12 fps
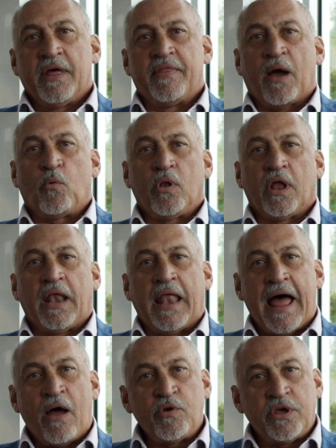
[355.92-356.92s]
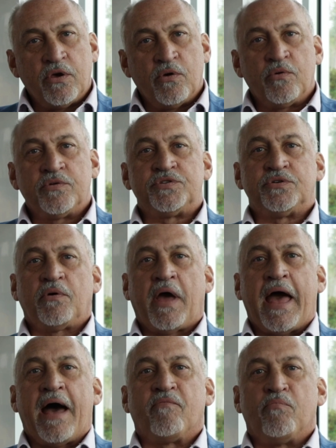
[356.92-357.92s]
That will allow you to
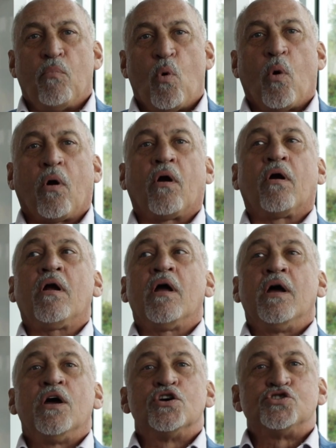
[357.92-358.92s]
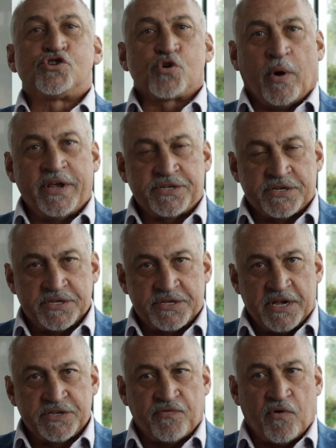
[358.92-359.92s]
have more
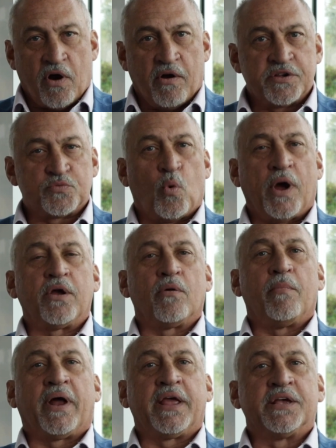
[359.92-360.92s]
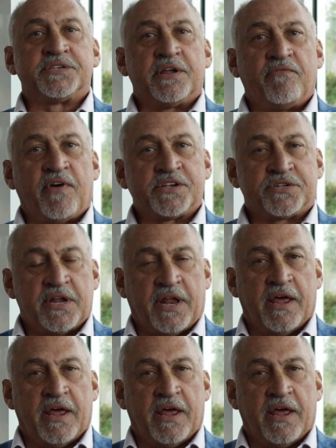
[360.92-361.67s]
choices as far as what your money is invested